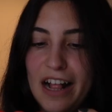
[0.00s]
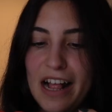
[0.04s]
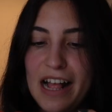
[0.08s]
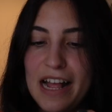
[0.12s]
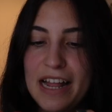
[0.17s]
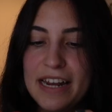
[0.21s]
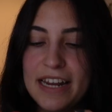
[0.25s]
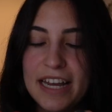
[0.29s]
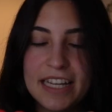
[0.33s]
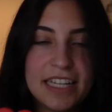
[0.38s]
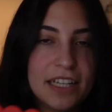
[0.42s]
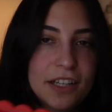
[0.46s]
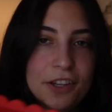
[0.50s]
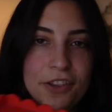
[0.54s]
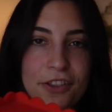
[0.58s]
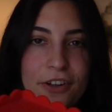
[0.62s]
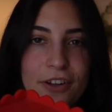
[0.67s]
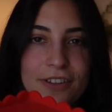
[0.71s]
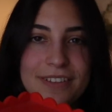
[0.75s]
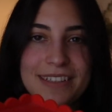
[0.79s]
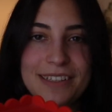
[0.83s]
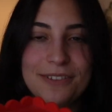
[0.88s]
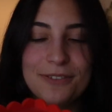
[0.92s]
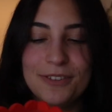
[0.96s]
And I just
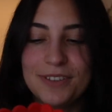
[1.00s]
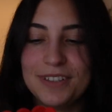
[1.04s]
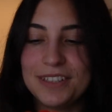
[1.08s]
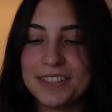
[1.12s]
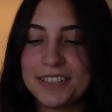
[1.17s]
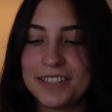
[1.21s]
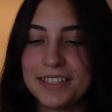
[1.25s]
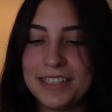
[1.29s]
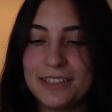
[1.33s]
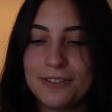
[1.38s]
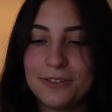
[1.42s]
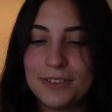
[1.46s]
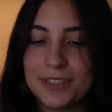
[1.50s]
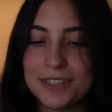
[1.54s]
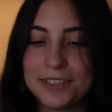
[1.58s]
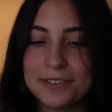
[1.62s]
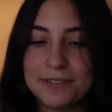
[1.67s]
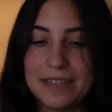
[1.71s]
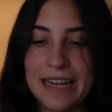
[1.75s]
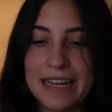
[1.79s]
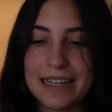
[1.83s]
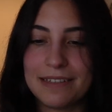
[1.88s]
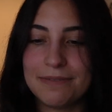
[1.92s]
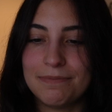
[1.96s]
thought it was
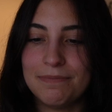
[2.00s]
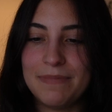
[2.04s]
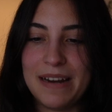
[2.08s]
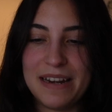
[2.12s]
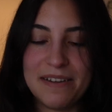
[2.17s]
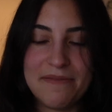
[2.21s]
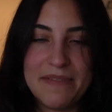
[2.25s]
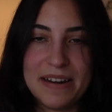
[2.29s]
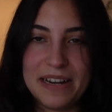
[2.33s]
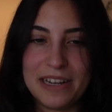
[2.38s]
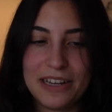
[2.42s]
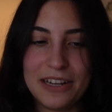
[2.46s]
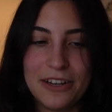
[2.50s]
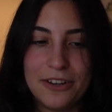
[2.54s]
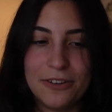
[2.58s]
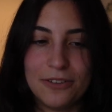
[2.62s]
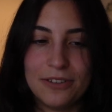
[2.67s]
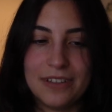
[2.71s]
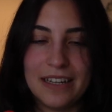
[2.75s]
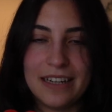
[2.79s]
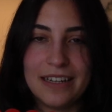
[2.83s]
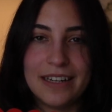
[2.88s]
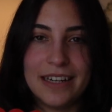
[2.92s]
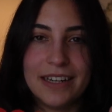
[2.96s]
like very, very
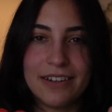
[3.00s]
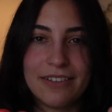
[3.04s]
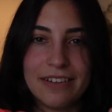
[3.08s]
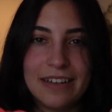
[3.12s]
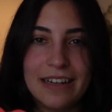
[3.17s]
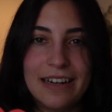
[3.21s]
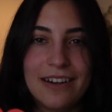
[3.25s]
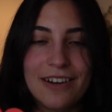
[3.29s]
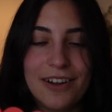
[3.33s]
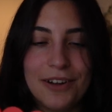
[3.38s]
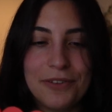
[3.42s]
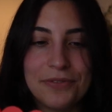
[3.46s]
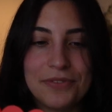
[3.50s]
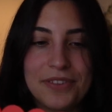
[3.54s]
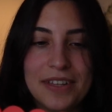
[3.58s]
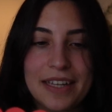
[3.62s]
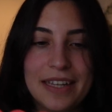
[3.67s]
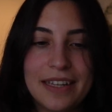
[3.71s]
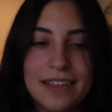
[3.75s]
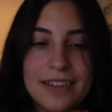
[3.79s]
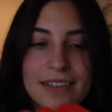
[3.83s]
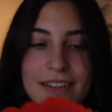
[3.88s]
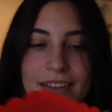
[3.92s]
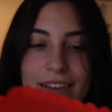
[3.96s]
cute, and I really loved
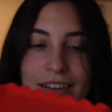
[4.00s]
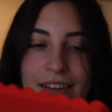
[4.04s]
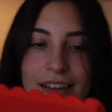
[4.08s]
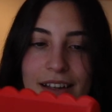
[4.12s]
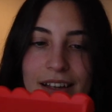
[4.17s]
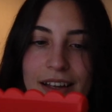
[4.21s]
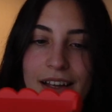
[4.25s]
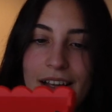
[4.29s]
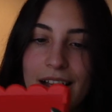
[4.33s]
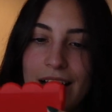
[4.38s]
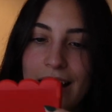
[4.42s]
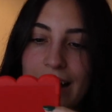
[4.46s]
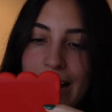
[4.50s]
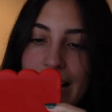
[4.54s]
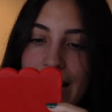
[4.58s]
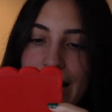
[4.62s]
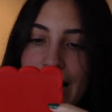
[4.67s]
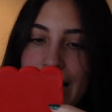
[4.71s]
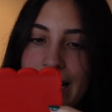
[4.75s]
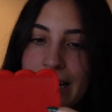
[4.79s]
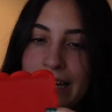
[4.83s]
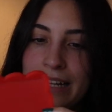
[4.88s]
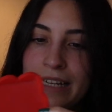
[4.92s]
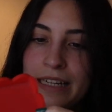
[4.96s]
it.
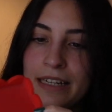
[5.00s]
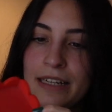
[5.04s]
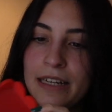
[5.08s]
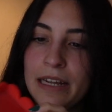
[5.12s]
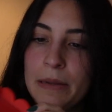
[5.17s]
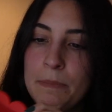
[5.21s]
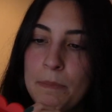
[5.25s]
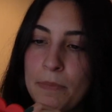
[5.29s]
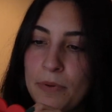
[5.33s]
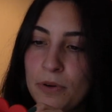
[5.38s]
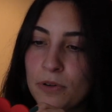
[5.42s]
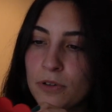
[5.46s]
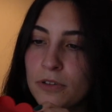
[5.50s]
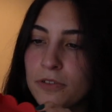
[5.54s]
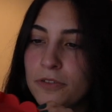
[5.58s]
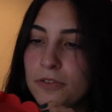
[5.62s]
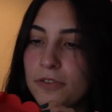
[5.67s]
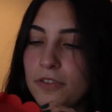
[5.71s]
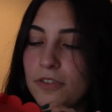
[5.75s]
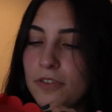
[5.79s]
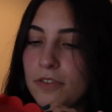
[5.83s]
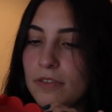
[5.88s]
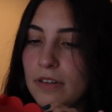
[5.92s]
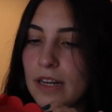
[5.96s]
I
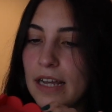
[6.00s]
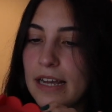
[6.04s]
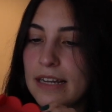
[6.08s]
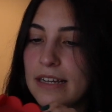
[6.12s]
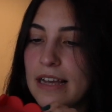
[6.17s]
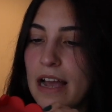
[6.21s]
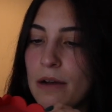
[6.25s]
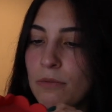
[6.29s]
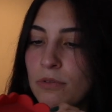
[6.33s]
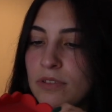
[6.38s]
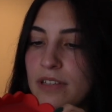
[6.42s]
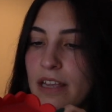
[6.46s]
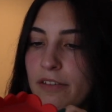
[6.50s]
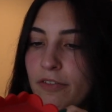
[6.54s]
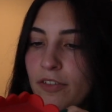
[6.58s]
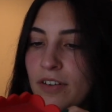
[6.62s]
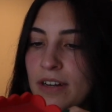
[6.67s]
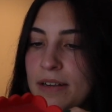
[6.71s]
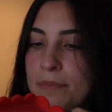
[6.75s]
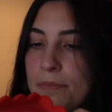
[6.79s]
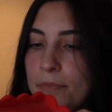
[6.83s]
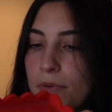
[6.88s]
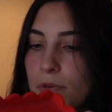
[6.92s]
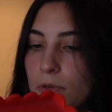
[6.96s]
improve, like I would
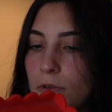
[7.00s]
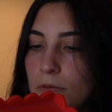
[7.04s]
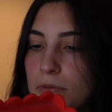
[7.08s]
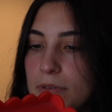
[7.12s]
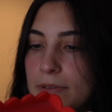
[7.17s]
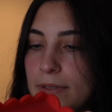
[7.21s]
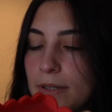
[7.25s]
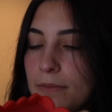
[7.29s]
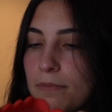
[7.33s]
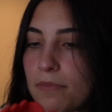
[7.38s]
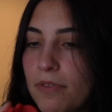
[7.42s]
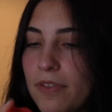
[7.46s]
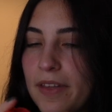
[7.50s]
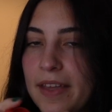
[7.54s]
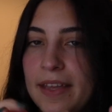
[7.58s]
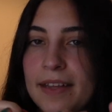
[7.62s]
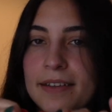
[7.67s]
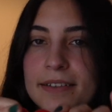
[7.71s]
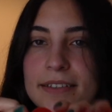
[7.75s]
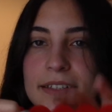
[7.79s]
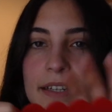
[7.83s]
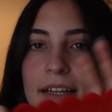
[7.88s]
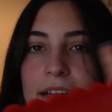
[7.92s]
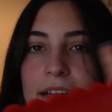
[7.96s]
definitely improve some things.